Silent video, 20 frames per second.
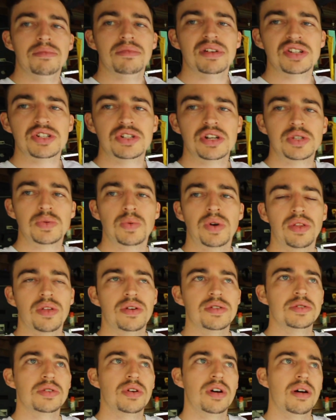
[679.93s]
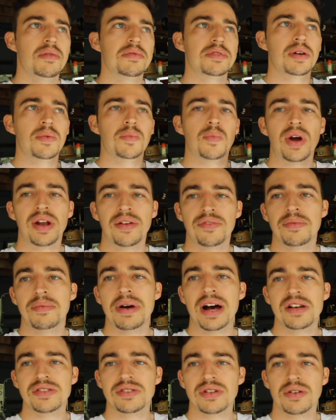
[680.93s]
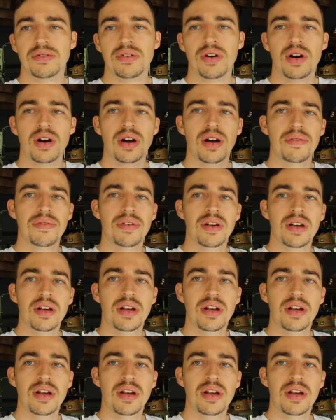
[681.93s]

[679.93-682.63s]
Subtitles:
It's just one of those times I'm waiting for parts to arrive,